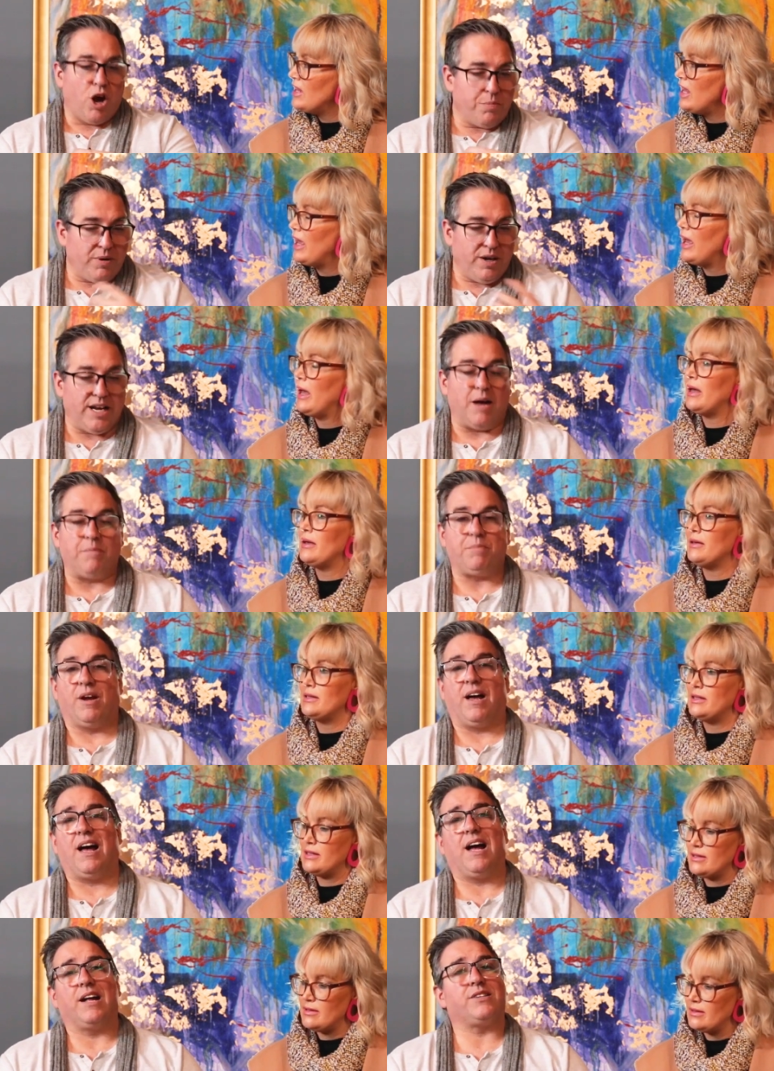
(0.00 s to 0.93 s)
Speaker 1: opening yeah. up
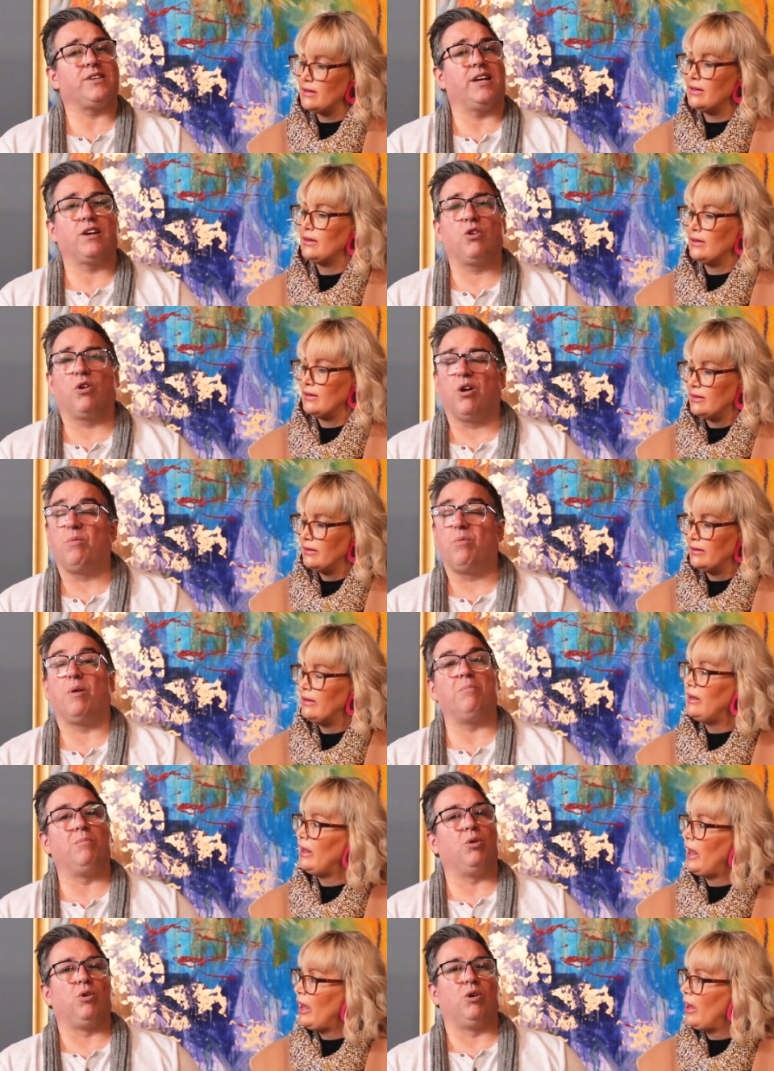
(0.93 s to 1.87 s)
your heart, saying, God, I
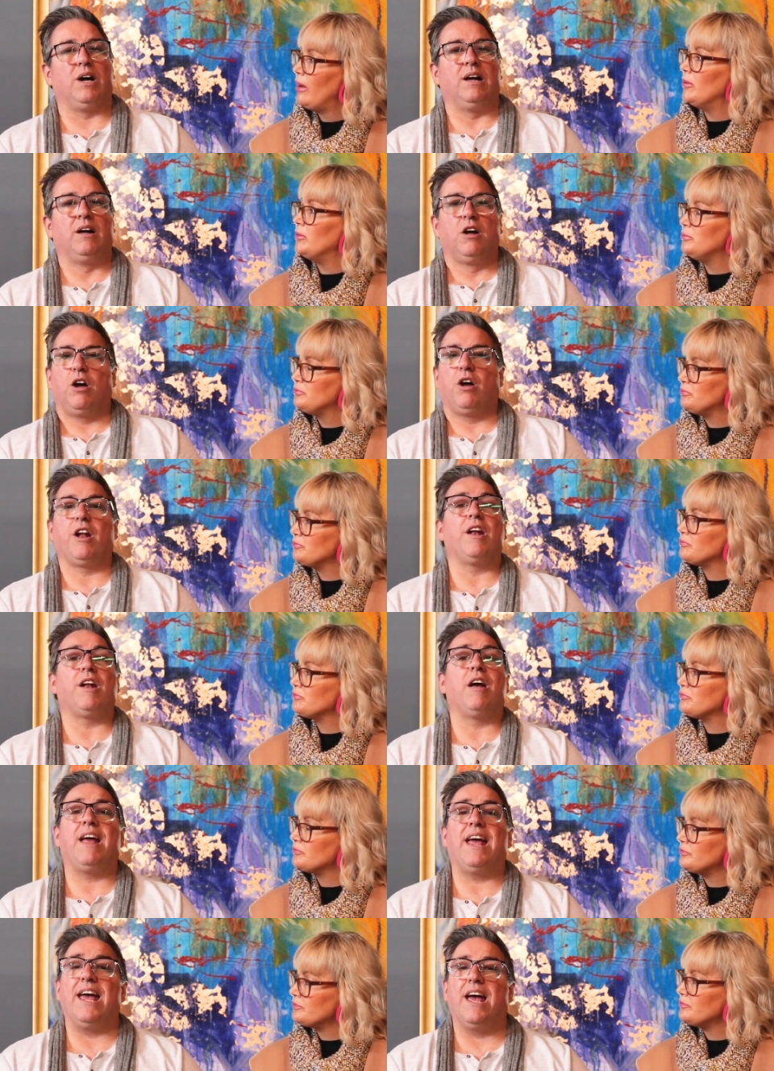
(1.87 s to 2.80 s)
want more. Yeah. I don't
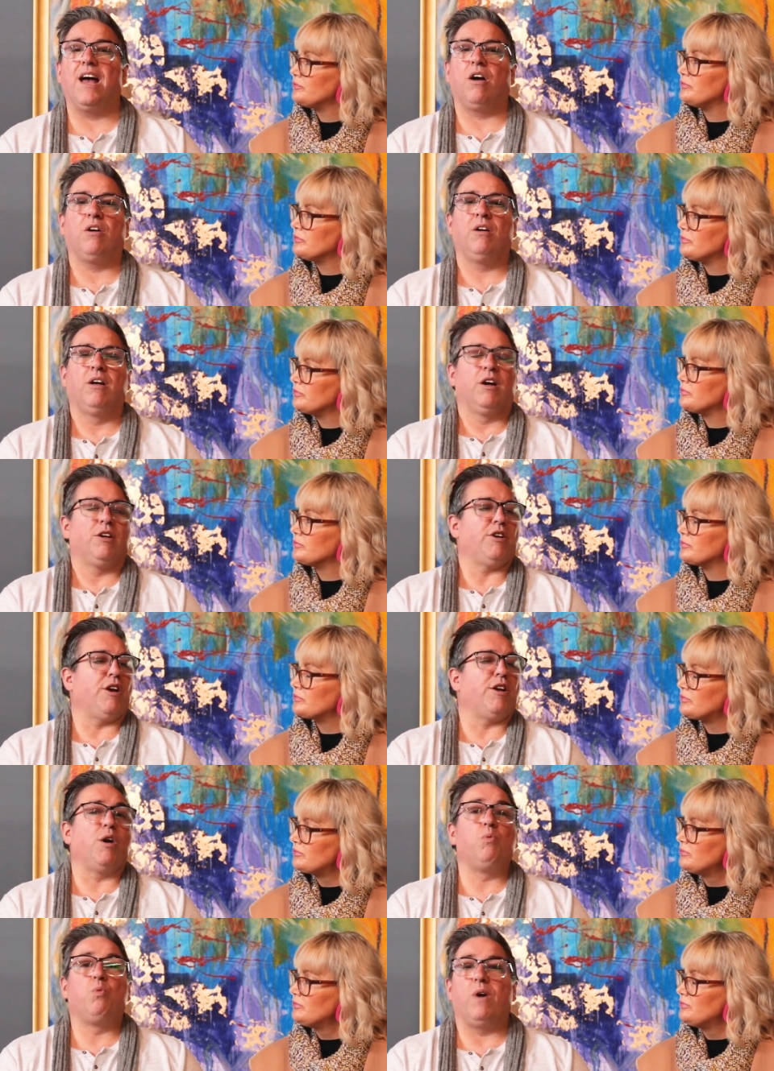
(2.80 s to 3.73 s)
know how,
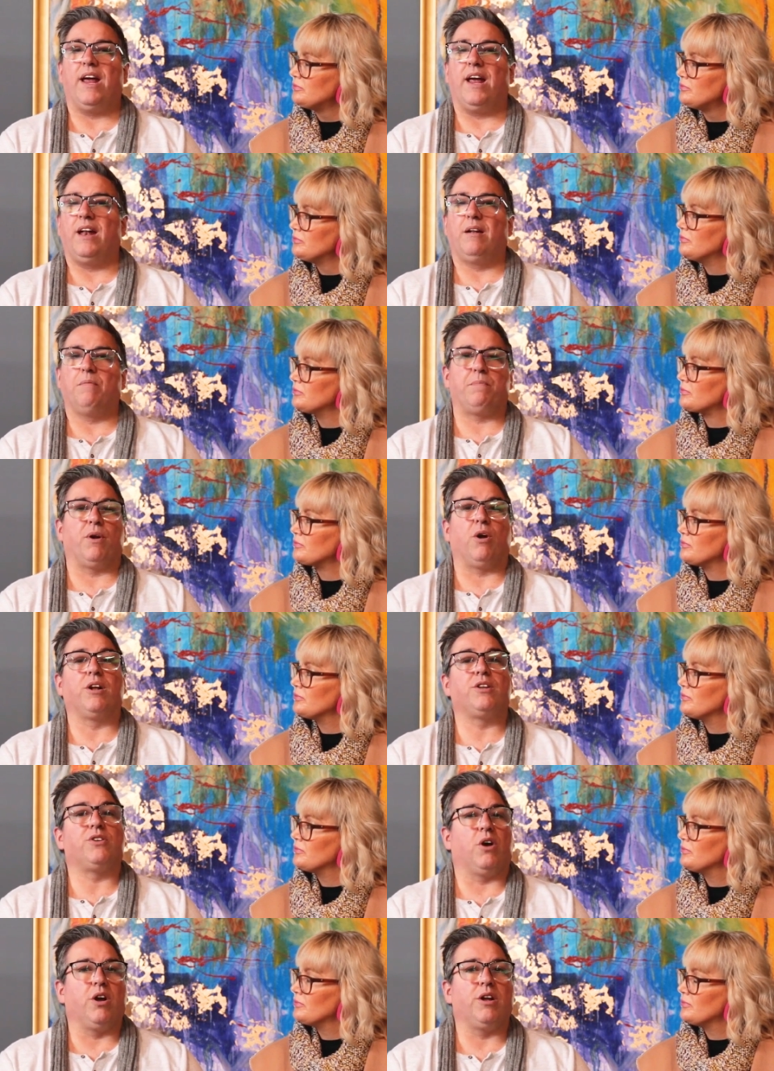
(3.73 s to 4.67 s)
don't know when, but
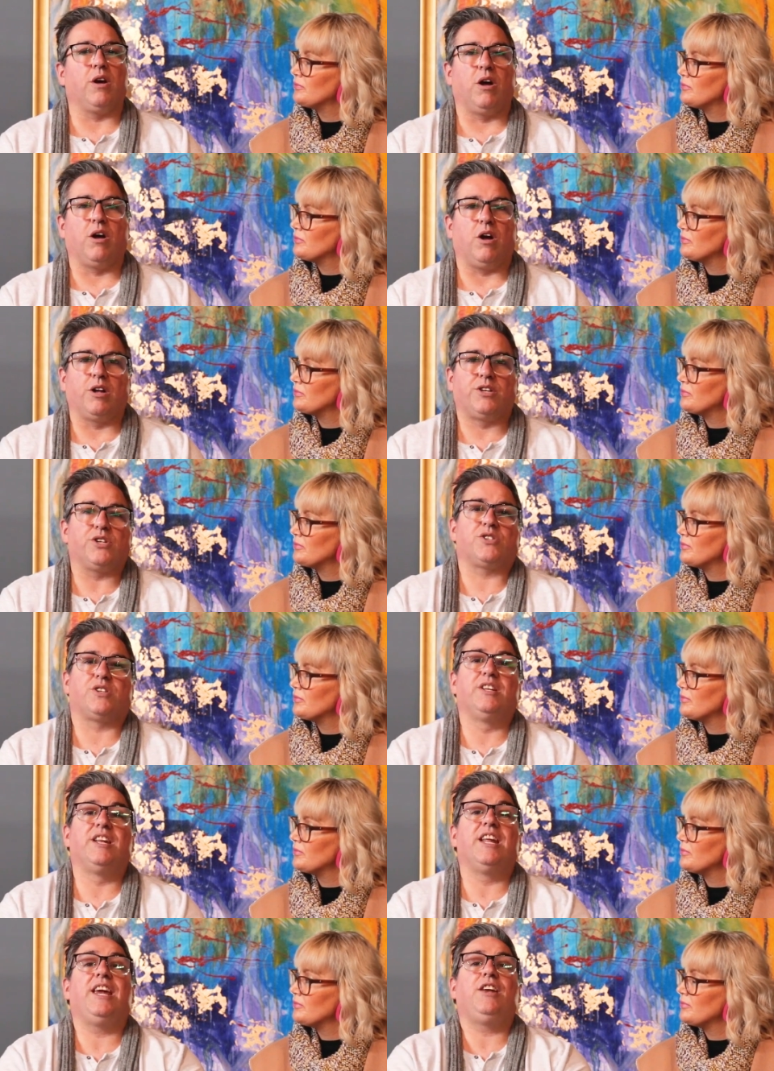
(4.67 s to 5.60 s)
I, I, I
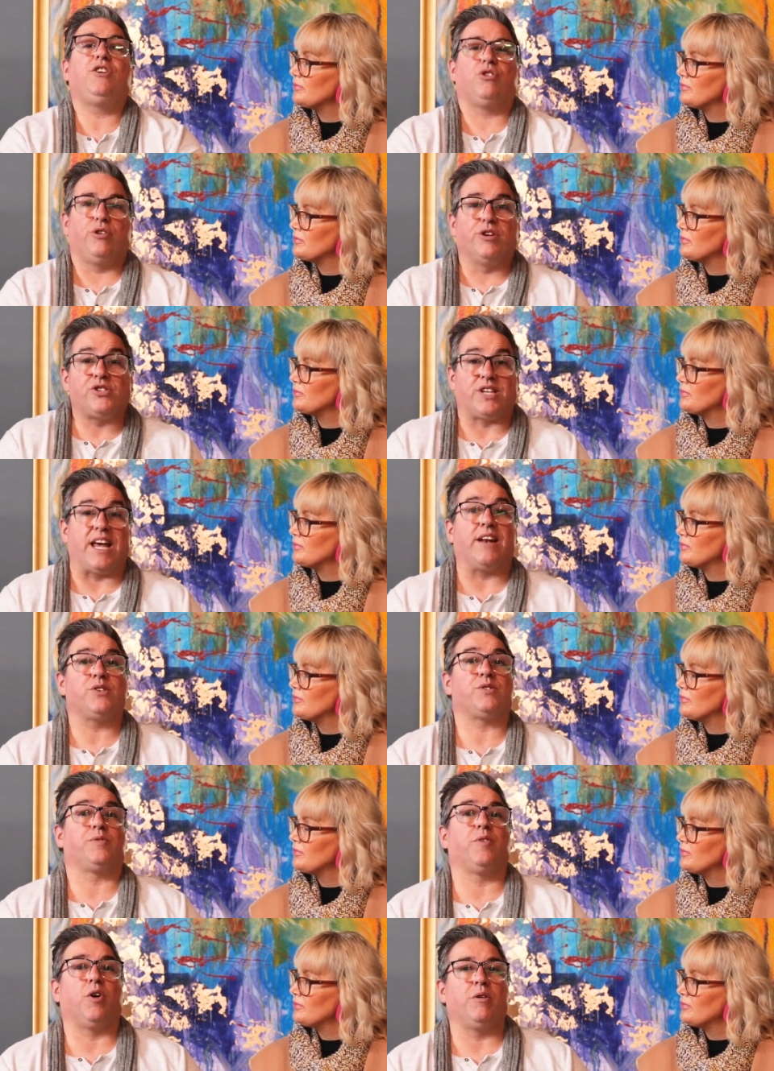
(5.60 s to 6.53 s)
just need you to
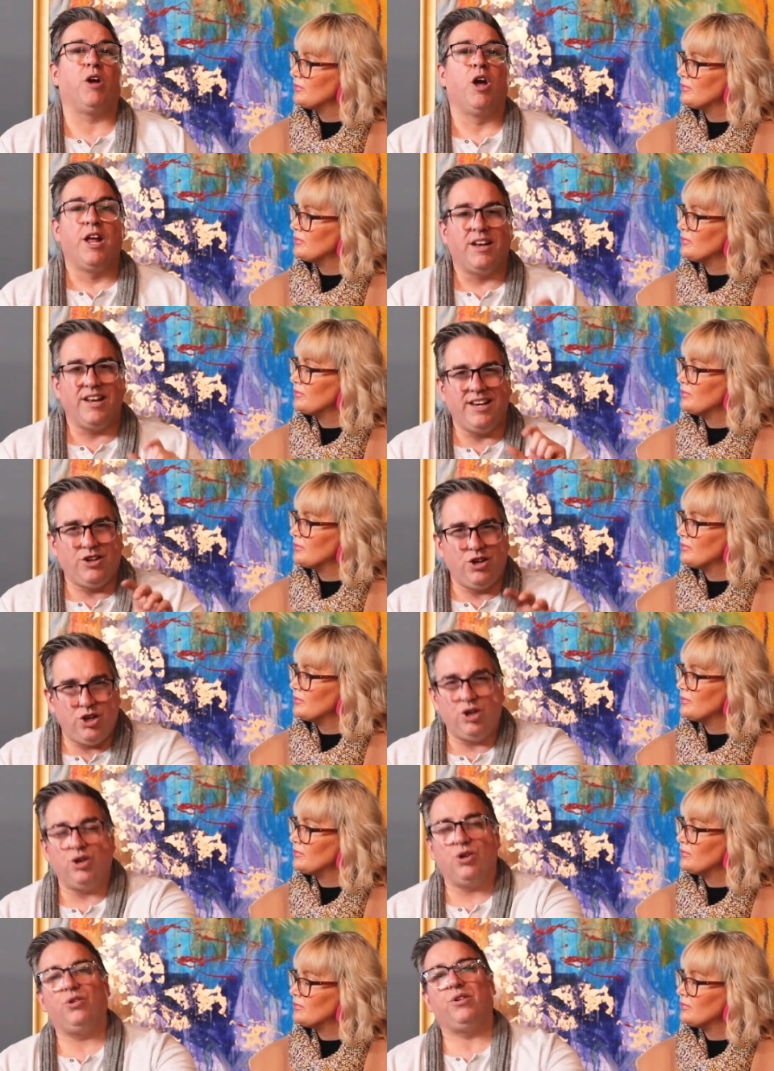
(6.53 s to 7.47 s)
satisfy, need
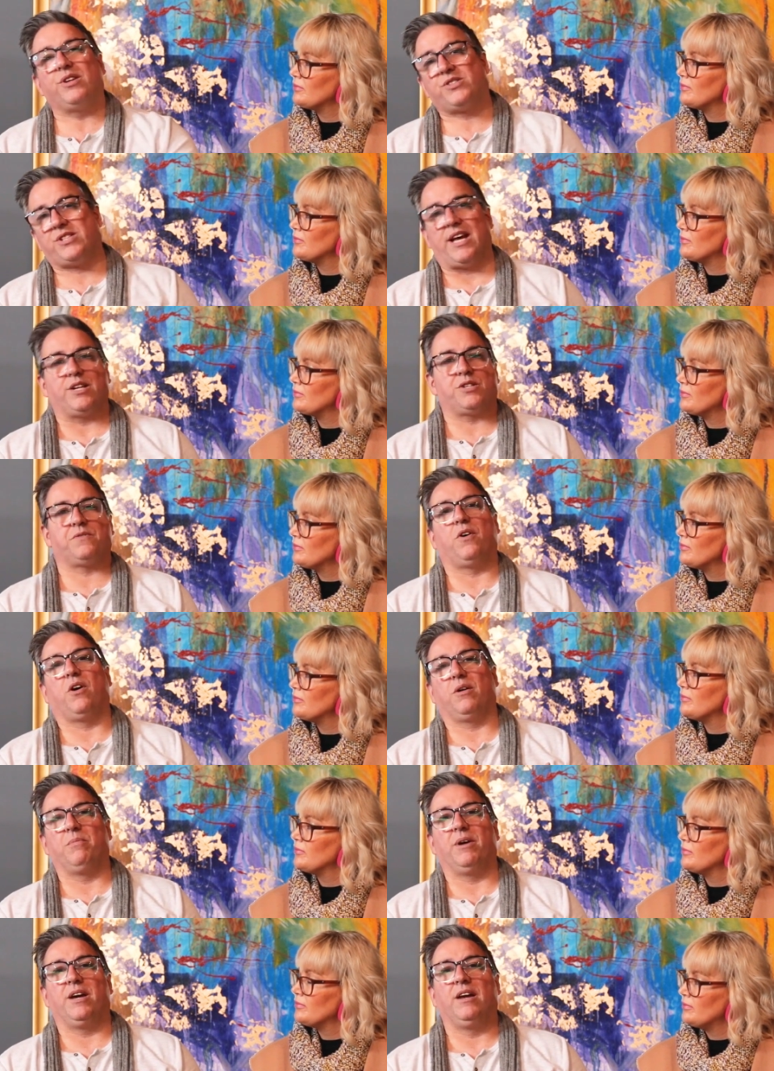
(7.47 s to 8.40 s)
you to
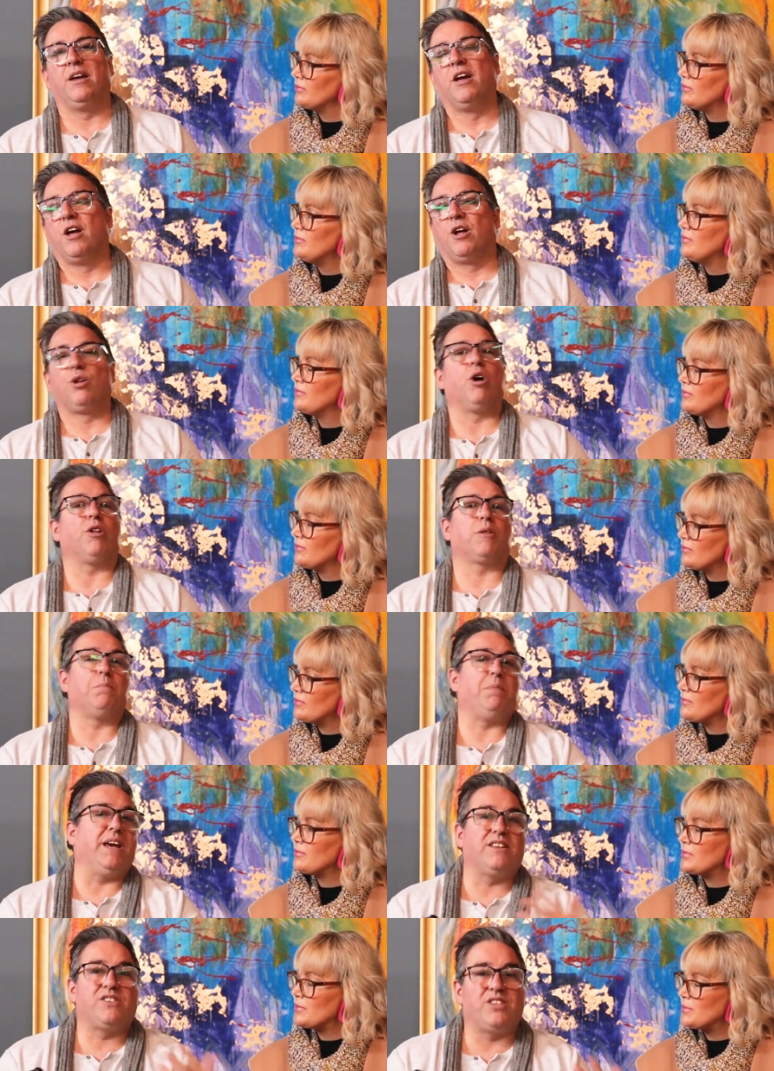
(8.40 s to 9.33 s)
satisfy me. Not the
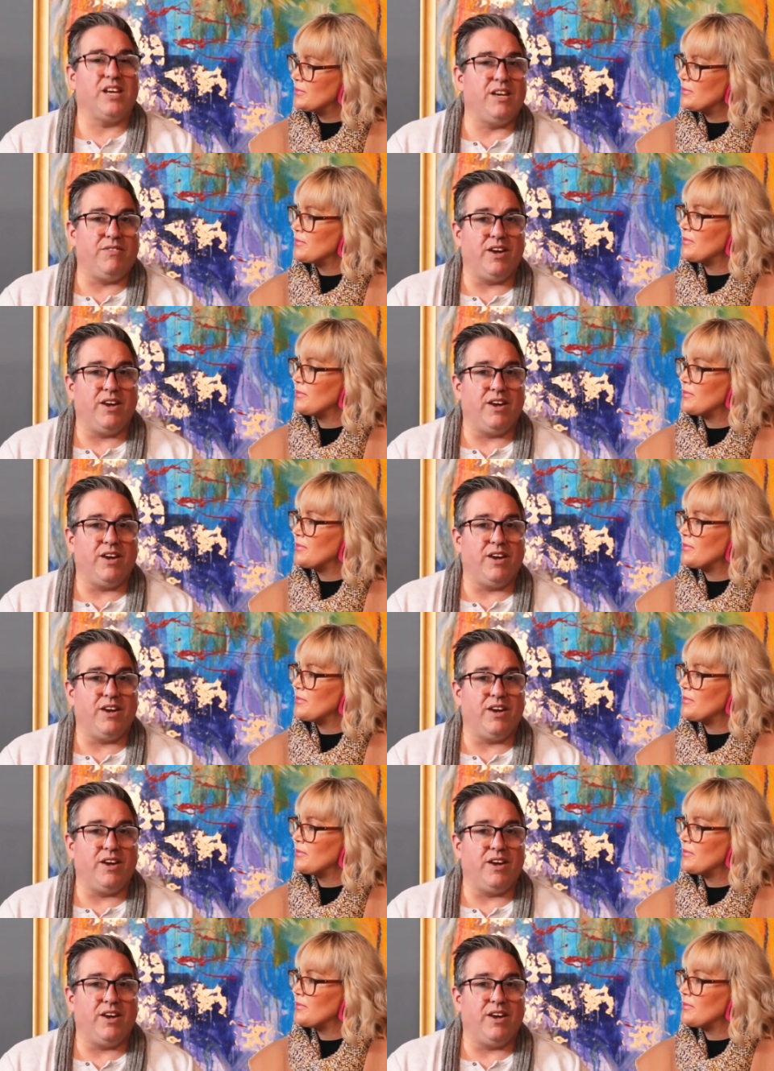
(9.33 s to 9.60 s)
big T